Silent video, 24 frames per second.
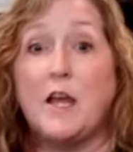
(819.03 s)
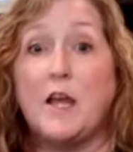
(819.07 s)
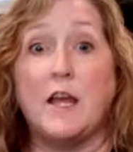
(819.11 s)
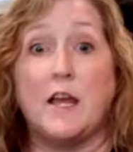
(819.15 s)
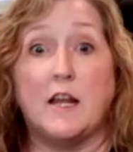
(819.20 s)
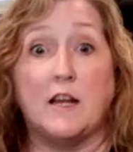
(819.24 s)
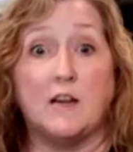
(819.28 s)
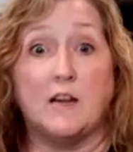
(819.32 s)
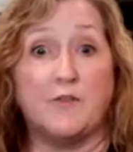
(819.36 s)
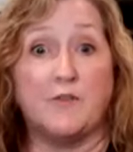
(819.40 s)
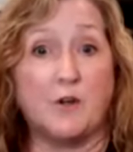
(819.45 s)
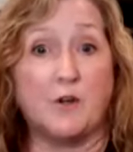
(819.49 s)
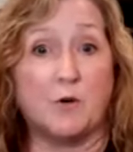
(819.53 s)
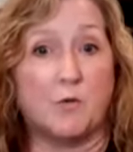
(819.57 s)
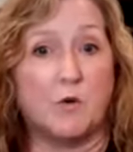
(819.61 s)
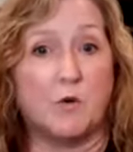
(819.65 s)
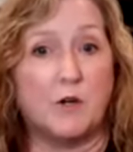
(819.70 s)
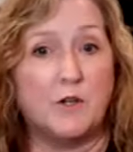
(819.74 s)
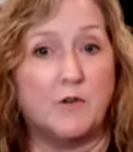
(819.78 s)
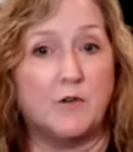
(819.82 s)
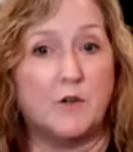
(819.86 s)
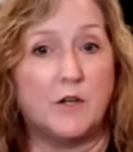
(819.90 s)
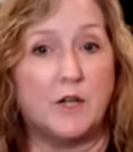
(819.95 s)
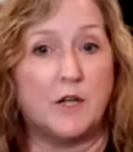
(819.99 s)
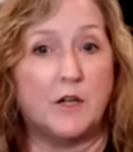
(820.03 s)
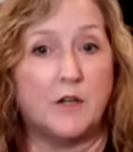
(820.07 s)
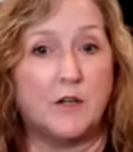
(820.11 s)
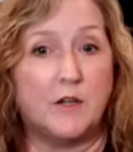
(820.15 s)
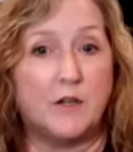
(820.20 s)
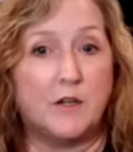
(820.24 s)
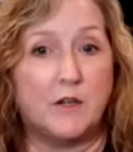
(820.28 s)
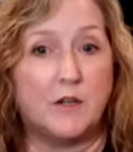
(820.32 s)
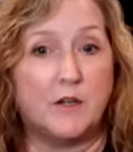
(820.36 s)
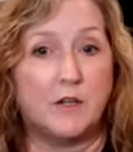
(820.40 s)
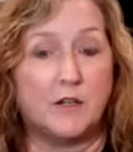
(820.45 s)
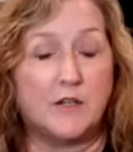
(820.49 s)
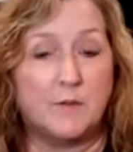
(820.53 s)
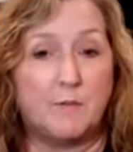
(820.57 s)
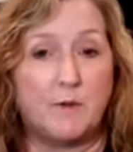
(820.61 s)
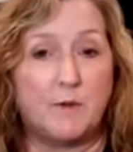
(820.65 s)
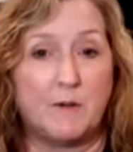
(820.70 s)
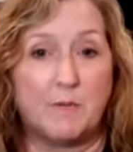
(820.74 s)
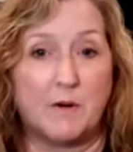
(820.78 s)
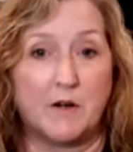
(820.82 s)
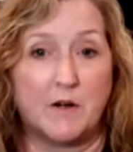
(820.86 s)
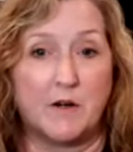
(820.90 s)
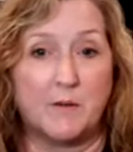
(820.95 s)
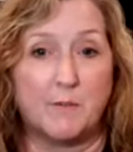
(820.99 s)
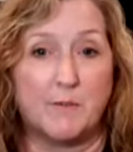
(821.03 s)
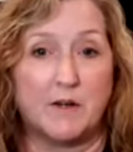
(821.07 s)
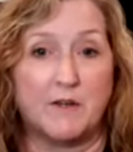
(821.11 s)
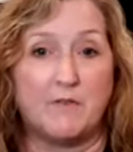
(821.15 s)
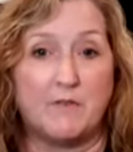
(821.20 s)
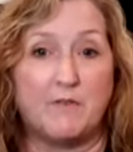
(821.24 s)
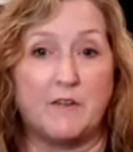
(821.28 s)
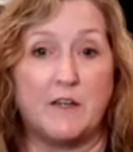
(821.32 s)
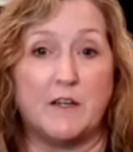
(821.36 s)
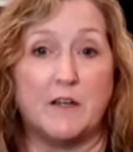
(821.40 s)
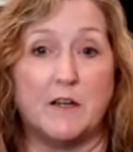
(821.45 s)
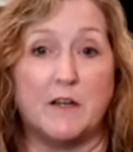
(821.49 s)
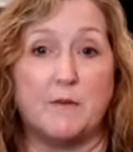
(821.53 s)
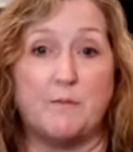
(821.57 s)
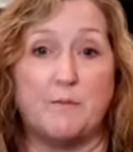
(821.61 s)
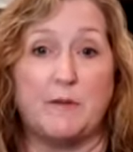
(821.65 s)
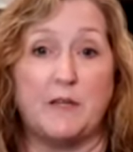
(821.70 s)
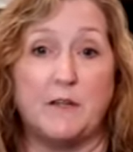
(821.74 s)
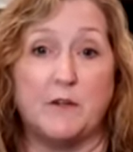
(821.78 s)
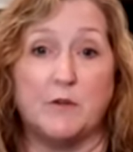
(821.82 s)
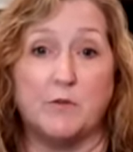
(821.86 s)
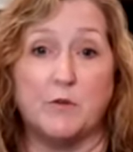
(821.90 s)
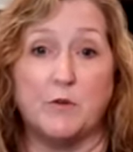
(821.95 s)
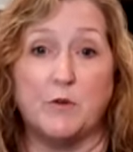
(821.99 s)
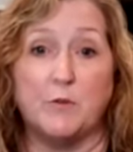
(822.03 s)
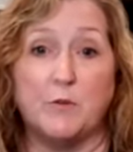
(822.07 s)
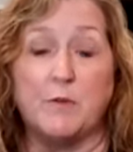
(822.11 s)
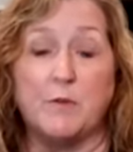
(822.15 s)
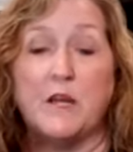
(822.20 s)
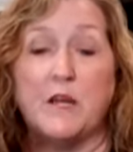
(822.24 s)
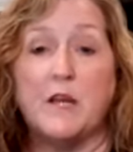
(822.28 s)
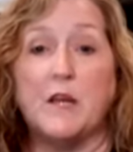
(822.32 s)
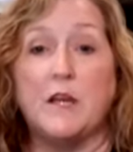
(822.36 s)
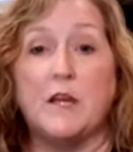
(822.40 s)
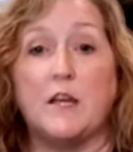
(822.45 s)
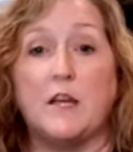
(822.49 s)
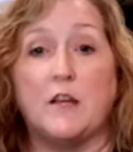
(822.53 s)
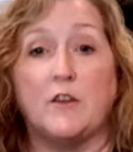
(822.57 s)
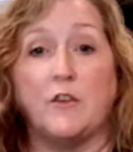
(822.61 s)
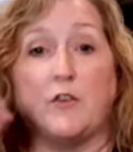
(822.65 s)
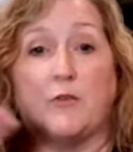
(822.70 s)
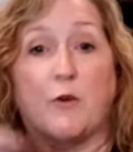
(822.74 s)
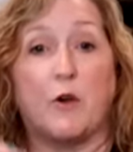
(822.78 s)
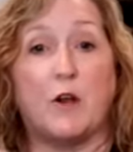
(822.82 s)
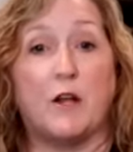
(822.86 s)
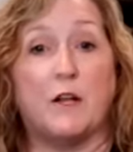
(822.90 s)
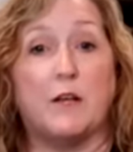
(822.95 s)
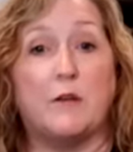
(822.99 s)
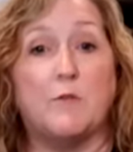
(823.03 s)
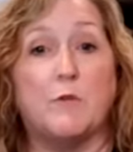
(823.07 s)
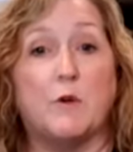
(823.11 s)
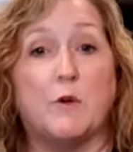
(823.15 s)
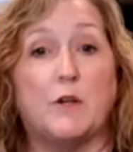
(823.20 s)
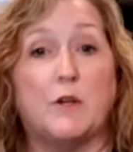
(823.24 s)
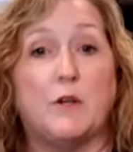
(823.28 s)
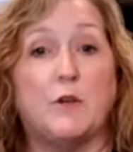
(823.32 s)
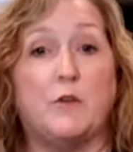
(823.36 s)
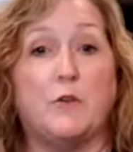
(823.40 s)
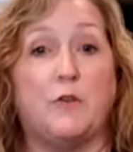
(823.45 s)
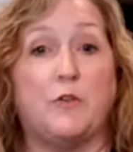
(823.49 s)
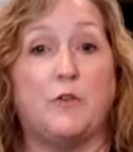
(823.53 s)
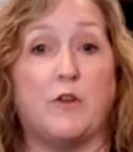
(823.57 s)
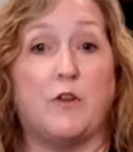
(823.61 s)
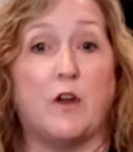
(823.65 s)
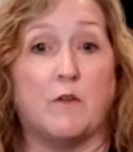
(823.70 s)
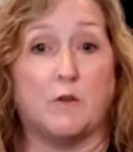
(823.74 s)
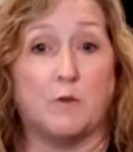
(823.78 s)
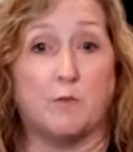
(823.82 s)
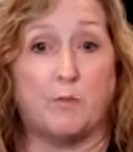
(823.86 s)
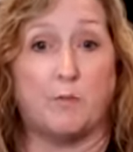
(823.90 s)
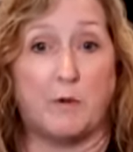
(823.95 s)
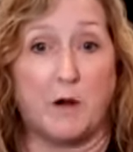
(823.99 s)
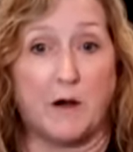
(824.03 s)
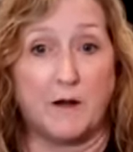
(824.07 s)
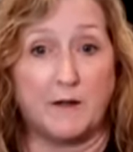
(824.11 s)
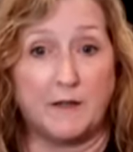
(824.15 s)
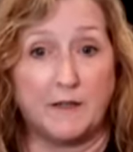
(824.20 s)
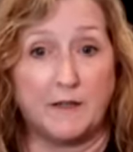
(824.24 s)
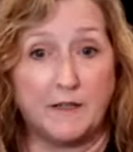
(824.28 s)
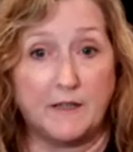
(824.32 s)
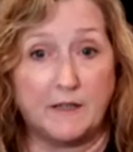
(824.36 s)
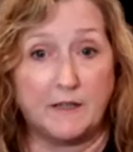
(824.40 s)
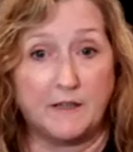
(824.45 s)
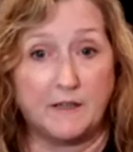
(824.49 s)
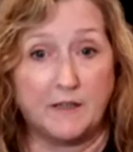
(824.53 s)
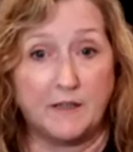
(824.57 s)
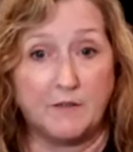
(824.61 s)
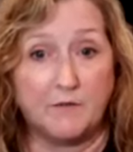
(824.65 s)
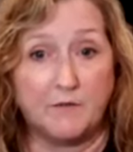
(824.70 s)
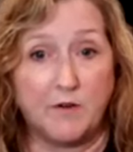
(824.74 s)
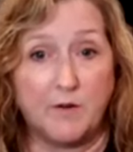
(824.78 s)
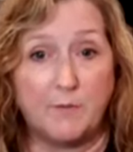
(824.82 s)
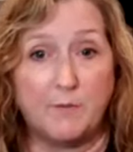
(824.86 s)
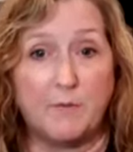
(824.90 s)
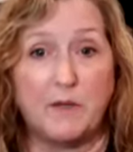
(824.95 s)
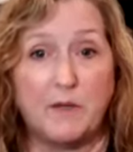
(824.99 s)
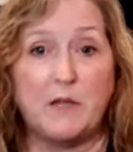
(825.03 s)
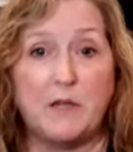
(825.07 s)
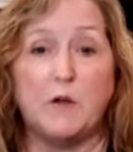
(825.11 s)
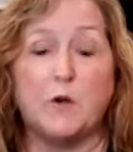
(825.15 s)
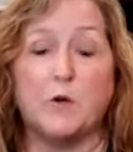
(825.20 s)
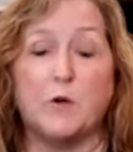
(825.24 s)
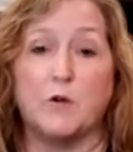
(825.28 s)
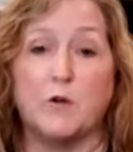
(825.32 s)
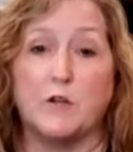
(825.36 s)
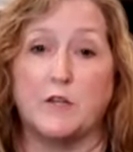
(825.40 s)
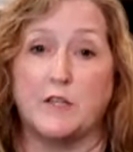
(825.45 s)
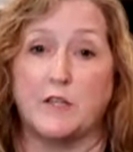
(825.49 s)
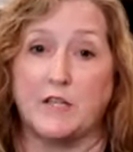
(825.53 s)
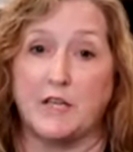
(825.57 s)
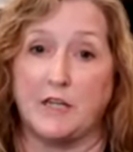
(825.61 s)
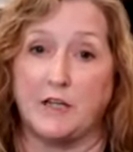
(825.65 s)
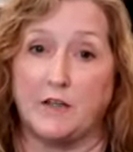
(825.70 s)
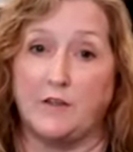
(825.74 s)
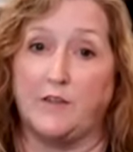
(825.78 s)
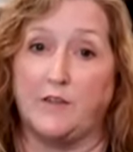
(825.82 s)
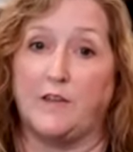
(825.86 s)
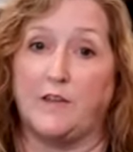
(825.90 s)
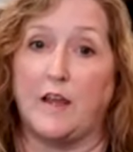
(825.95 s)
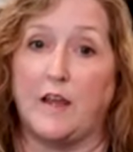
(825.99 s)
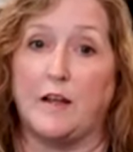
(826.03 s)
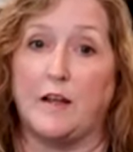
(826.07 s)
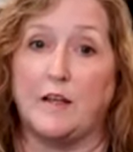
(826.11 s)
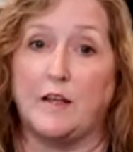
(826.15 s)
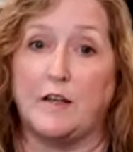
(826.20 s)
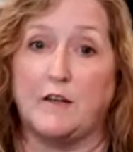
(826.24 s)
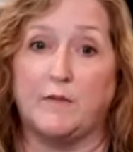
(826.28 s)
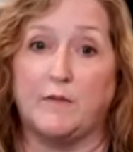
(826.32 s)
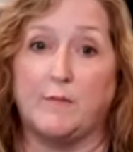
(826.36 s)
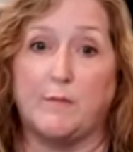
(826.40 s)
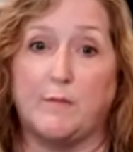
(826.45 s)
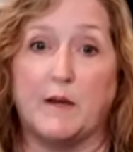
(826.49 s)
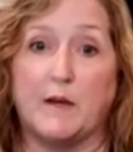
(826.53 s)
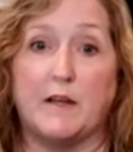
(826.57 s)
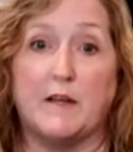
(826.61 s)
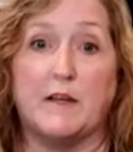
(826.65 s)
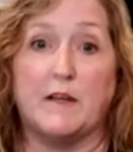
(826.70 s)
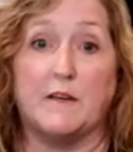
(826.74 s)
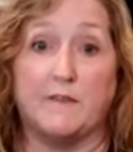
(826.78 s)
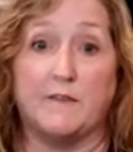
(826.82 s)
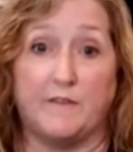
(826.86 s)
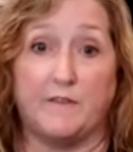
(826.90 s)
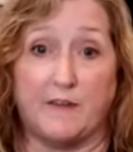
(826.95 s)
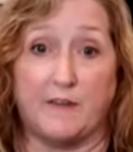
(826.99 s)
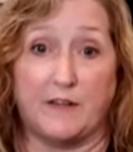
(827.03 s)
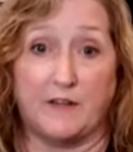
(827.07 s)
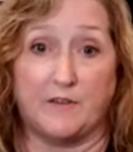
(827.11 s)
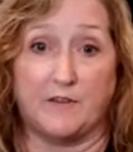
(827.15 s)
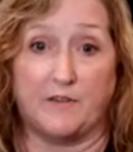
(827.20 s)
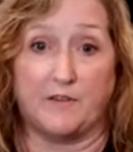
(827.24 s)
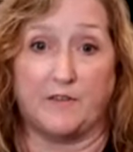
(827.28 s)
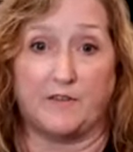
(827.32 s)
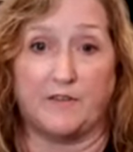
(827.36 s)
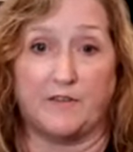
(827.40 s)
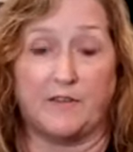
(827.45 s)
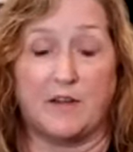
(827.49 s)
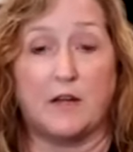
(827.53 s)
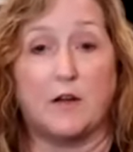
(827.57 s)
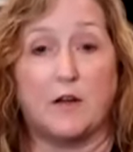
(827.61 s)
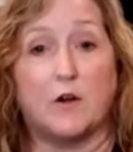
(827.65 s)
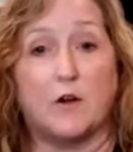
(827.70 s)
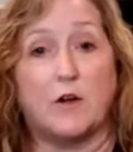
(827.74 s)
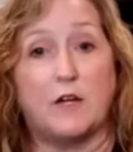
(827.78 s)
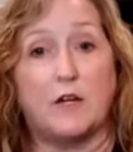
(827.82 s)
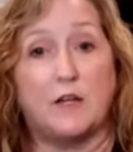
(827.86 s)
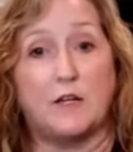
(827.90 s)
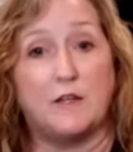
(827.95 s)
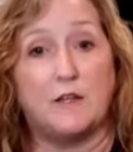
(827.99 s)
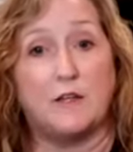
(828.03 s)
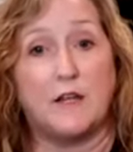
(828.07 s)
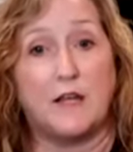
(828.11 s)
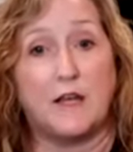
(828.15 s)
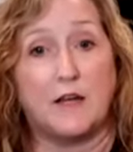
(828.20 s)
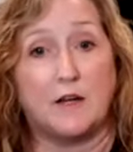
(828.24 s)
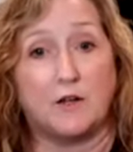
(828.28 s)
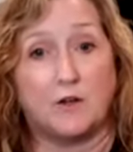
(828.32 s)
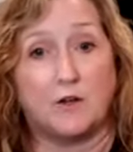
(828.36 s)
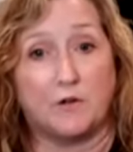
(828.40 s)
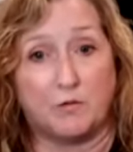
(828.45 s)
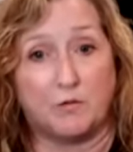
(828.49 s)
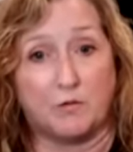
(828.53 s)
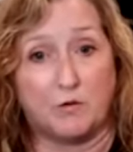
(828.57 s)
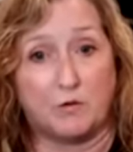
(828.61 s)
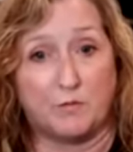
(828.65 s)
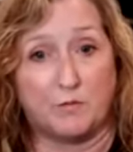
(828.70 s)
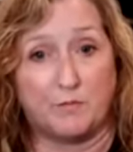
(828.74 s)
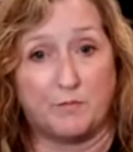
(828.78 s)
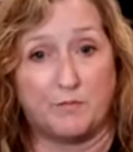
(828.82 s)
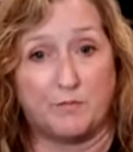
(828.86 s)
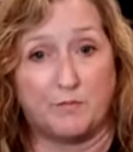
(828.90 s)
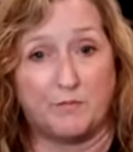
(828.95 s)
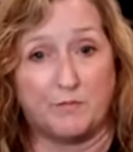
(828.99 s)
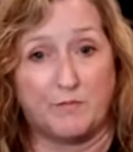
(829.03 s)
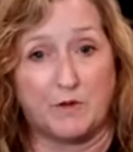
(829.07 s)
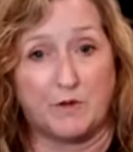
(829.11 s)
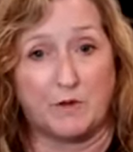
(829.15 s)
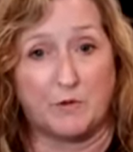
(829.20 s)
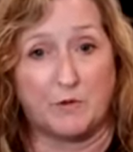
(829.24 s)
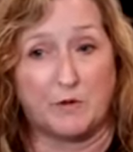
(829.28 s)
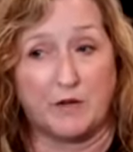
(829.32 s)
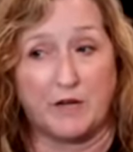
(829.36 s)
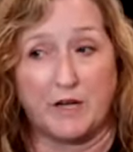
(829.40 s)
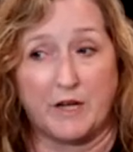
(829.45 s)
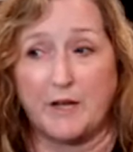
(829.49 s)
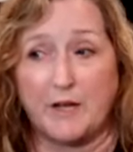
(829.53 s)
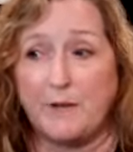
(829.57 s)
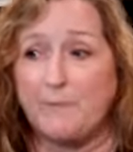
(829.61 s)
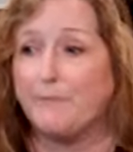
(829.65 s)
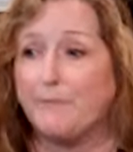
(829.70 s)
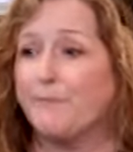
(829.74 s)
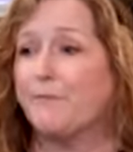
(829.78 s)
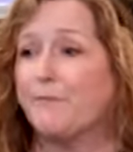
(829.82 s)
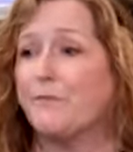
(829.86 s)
And if you're wondering how you get to be part of my VIP group, it's for anyone who's ever bought anything from me or attends any of my events. They are in that group. Okay.